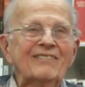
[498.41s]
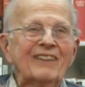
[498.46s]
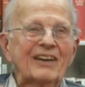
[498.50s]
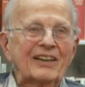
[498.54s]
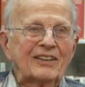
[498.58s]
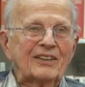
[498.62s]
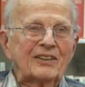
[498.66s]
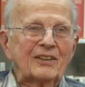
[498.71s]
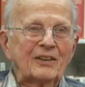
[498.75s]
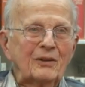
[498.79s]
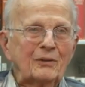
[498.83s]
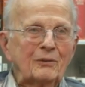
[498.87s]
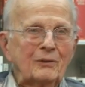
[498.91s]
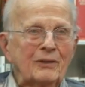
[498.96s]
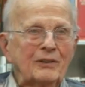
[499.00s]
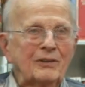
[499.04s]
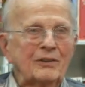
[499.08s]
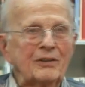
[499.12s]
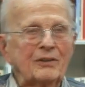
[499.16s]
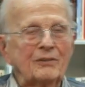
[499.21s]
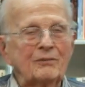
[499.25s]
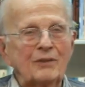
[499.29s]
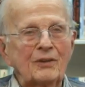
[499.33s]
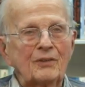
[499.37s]
But, you know,
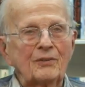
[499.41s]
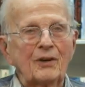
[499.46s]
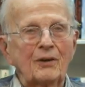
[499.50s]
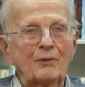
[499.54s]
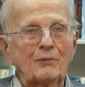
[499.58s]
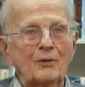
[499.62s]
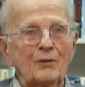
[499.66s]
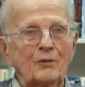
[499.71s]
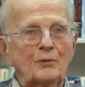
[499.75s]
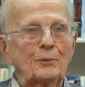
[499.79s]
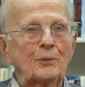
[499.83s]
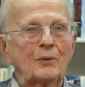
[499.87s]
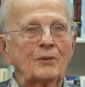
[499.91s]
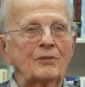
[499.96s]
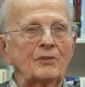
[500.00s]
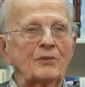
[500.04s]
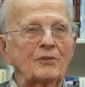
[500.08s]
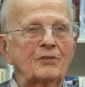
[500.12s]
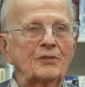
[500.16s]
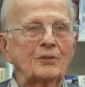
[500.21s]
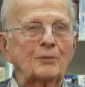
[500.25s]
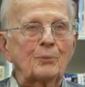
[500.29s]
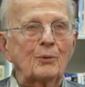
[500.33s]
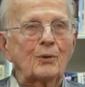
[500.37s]
we thought we were
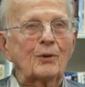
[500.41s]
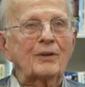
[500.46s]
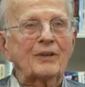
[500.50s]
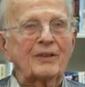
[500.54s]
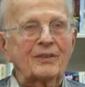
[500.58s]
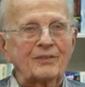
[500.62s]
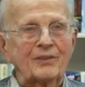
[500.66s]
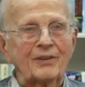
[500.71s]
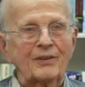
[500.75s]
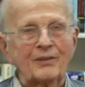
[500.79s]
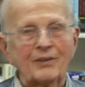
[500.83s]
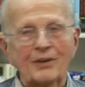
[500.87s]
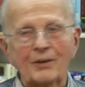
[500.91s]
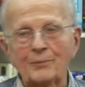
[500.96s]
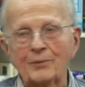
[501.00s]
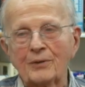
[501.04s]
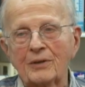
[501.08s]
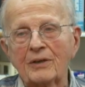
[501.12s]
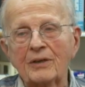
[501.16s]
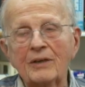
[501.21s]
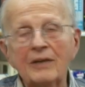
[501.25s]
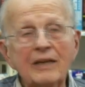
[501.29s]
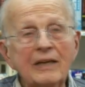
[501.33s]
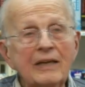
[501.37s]
supposed to support each other
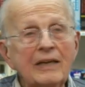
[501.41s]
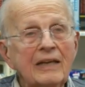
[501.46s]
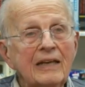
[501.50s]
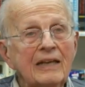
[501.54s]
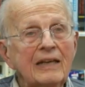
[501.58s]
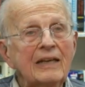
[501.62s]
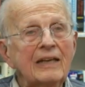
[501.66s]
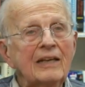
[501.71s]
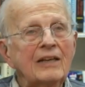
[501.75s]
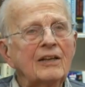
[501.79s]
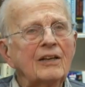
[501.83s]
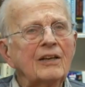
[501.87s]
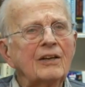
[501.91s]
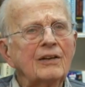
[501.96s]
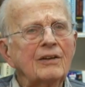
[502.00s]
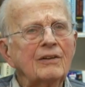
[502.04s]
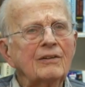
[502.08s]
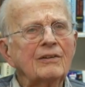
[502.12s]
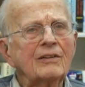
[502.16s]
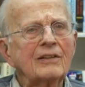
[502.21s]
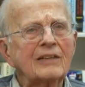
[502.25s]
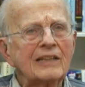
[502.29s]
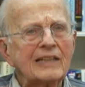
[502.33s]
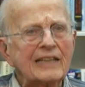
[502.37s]
up there.
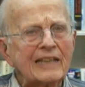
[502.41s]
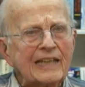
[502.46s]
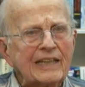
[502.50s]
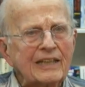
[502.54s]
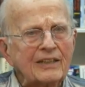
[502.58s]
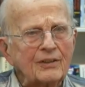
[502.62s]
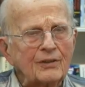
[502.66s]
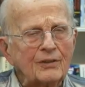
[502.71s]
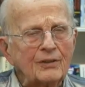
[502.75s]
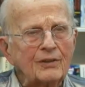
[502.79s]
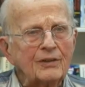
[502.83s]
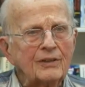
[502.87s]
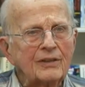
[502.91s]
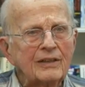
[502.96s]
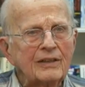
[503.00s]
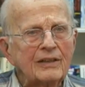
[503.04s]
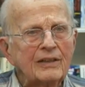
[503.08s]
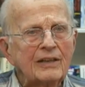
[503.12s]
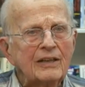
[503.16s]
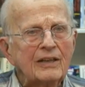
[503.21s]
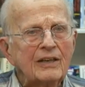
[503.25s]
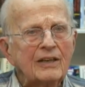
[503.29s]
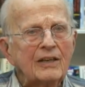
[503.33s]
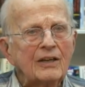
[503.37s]
Later,
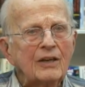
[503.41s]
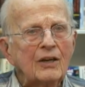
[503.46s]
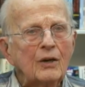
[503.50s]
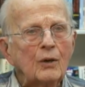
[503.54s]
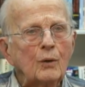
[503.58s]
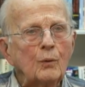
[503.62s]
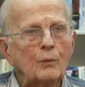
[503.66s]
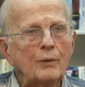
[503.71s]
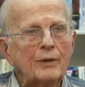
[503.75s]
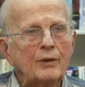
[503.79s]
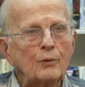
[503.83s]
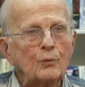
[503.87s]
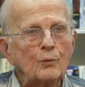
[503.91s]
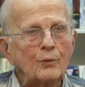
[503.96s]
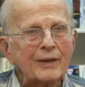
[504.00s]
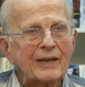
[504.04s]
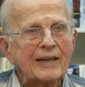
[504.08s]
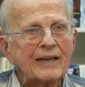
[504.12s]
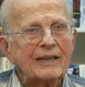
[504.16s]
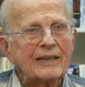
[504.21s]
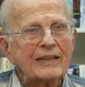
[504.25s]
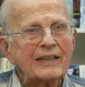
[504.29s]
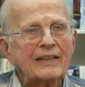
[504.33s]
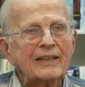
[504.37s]
we
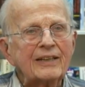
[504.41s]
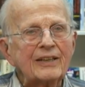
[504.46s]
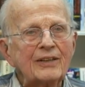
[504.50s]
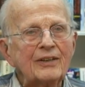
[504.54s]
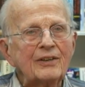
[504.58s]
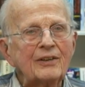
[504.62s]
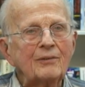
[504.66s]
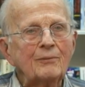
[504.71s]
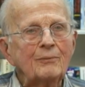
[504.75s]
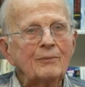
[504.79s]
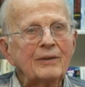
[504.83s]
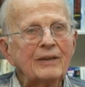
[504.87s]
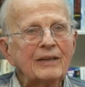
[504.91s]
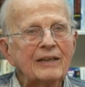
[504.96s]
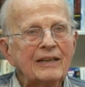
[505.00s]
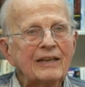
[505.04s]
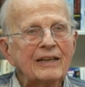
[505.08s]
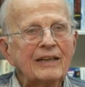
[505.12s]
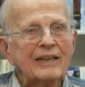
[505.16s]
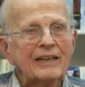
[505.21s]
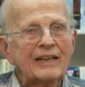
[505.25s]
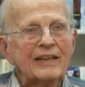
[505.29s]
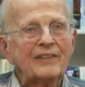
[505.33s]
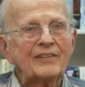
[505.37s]
ran into him
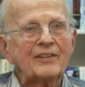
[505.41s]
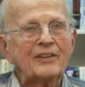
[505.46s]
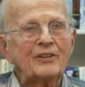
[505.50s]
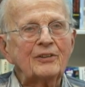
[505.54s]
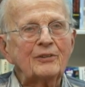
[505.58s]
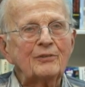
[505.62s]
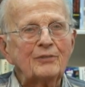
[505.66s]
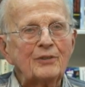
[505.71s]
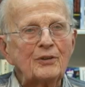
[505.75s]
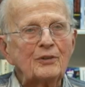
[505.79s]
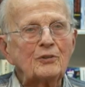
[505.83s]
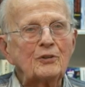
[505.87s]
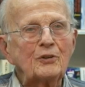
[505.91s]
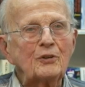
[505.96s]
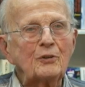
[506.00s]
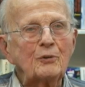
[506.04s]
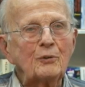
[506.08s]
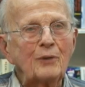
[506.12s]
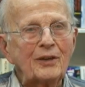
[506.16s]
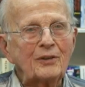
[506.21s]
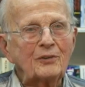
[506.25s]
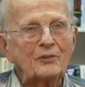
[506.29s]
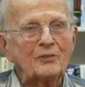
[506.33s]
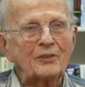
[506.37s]
in the
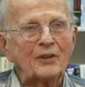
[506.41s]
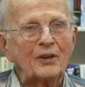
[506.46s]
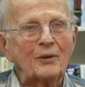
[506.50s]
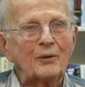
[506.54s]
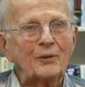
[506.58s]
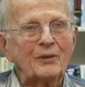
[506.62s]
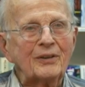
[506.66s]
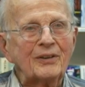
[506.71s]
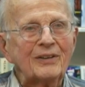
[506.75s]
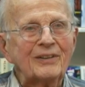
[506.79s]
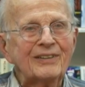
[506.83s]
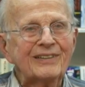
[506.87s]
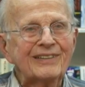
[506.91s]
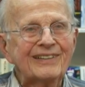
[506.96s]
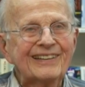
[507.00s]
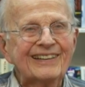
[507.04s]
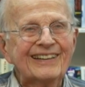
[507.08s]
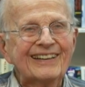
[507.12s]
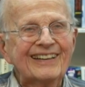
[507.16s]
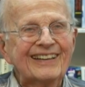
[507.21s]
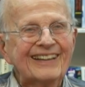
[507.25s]
division rest area.